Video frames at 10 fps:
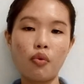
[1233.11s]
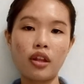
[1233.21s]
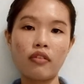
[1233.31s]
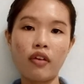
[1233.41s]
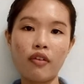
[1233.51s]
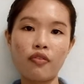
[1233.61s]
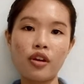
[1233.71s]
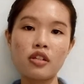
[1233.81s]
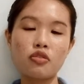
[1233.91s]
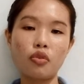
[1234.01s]
with
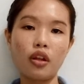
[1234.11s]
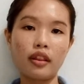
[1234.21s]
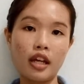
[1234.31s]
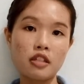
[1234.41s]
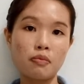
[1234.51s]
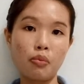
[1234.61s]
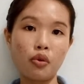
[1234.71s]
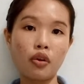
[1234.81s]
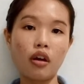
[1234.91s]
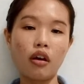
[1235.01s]
reference to the
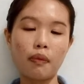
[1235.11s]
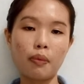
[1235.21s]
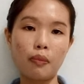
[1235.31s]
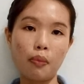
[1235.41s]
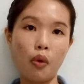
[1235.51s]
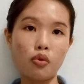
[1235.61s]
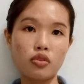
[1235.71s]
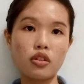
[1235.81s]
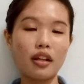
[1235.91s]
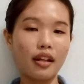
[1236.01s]
textbook are
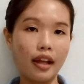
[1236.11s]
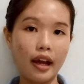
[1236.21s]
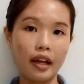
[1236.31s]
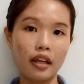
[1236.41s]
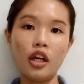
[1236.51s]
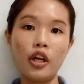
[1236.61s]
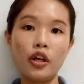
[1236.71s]
proposed, like,